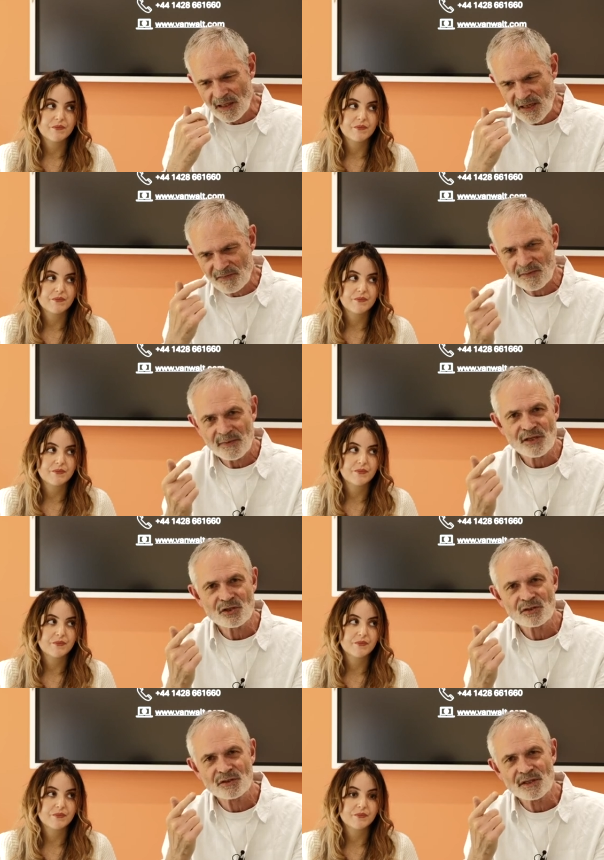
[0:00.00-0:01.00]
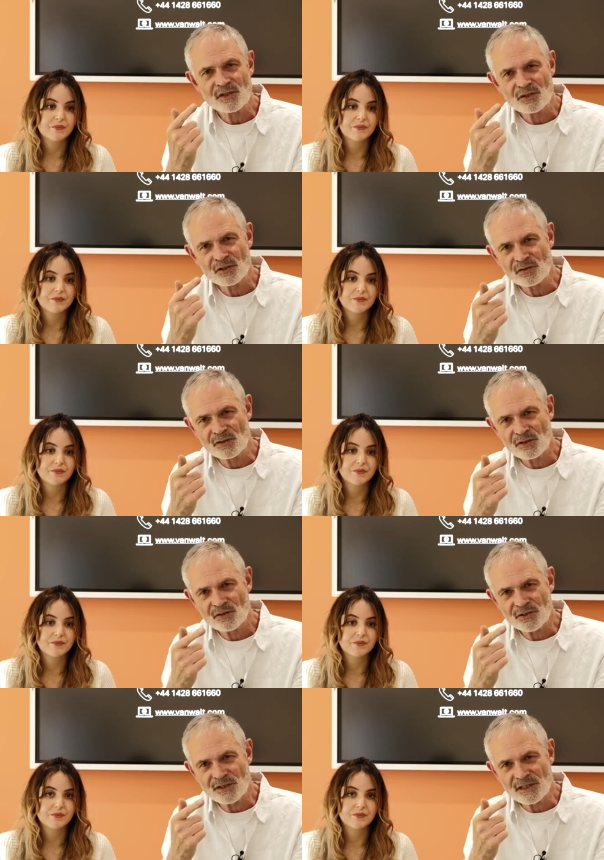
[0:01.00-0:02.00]
Speaker 1: have I made sure there's no
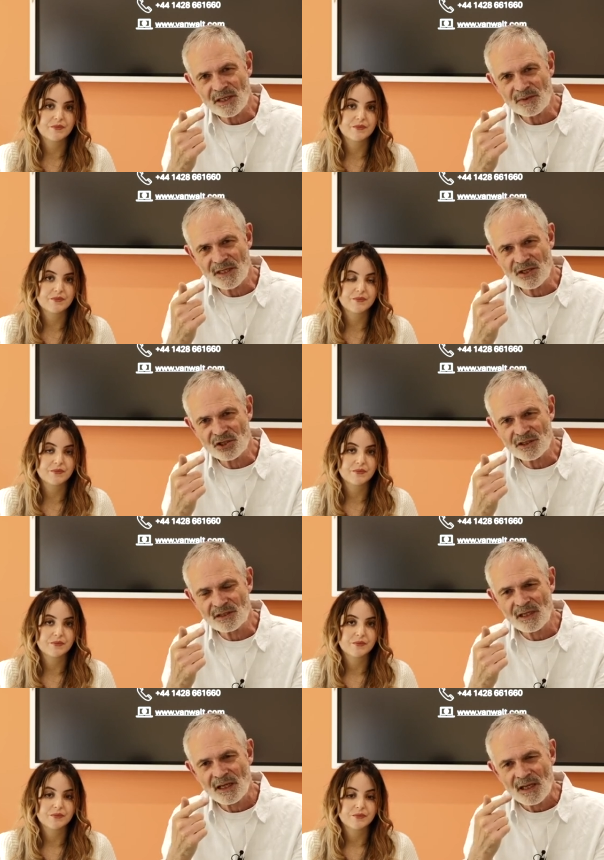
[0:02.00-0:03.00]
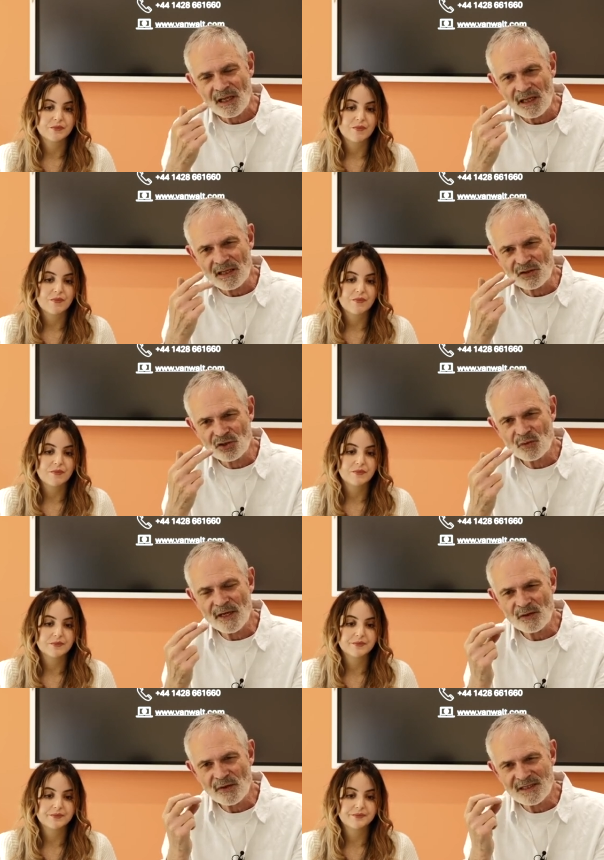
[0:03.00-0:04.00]
cross-contamination, uh, do
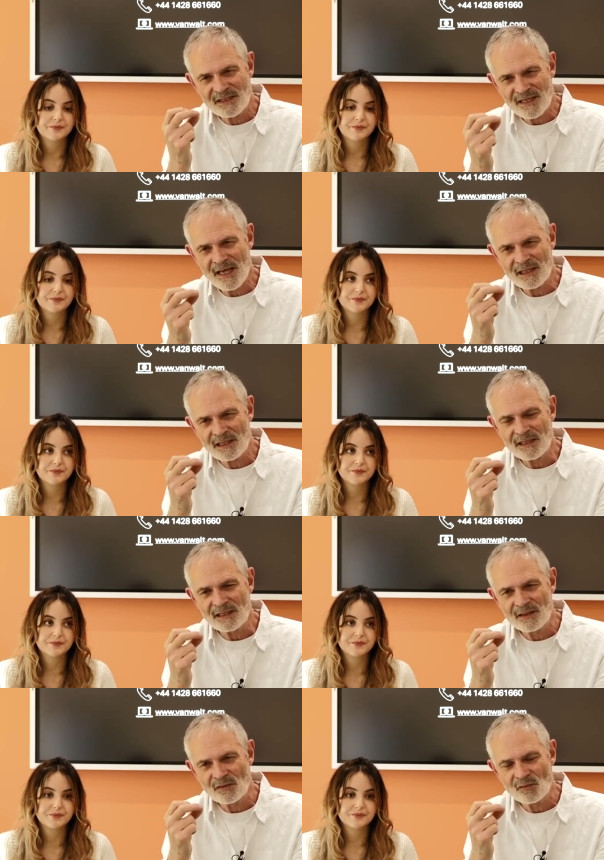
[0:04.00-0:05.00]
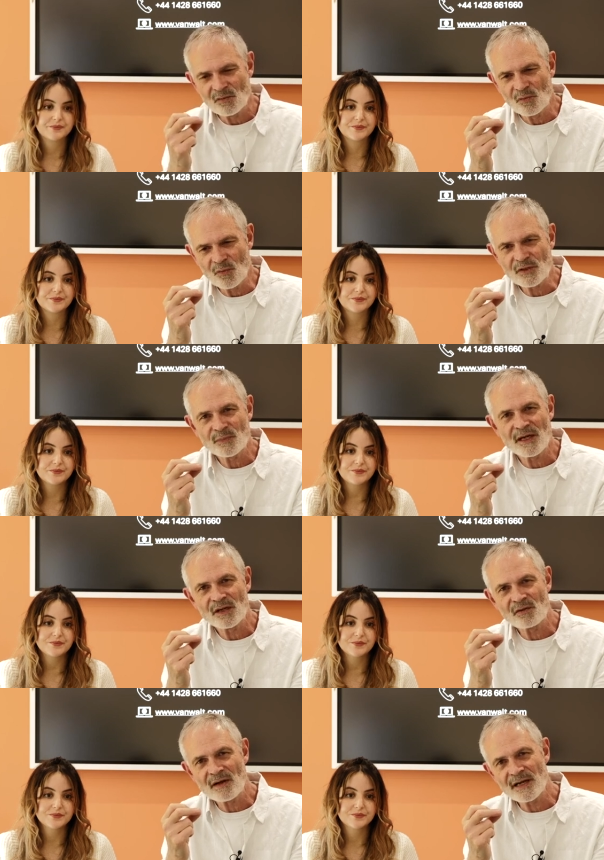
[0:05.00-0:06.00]
I know exactly what
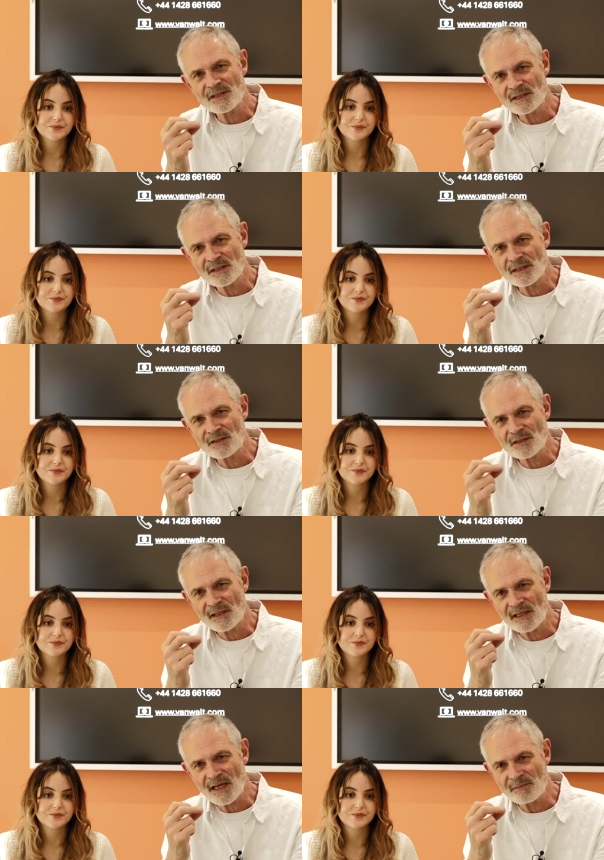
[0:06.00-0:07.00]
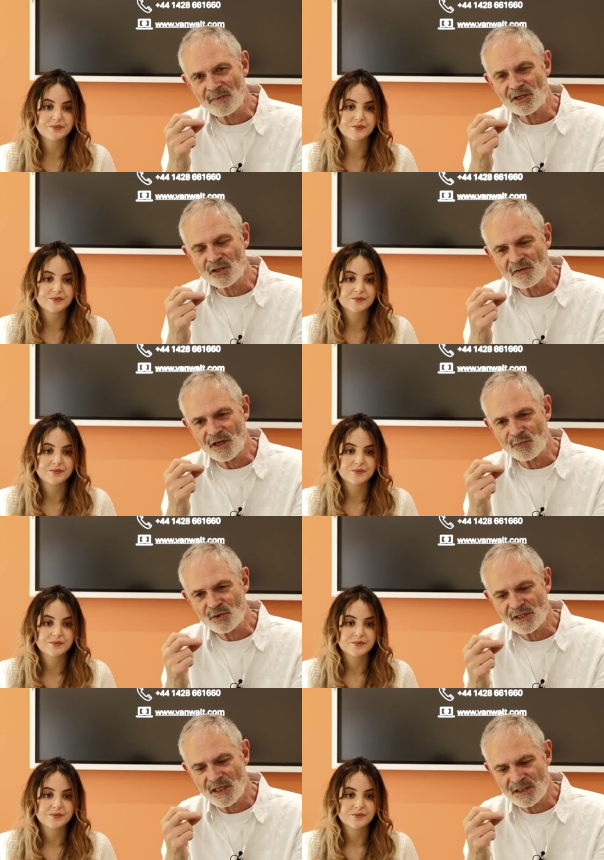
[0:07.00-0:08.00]
my horizon is? Can I measure very
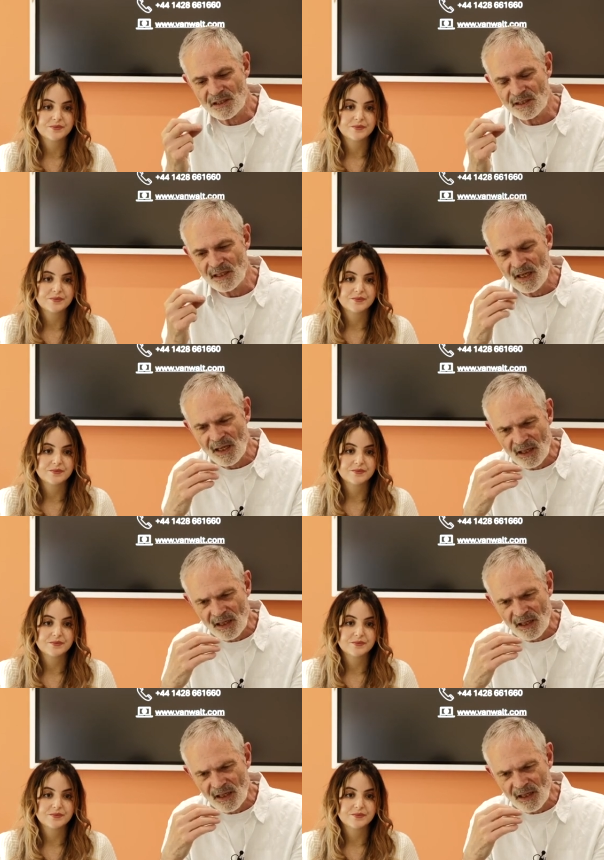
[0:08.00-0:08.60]
precisely?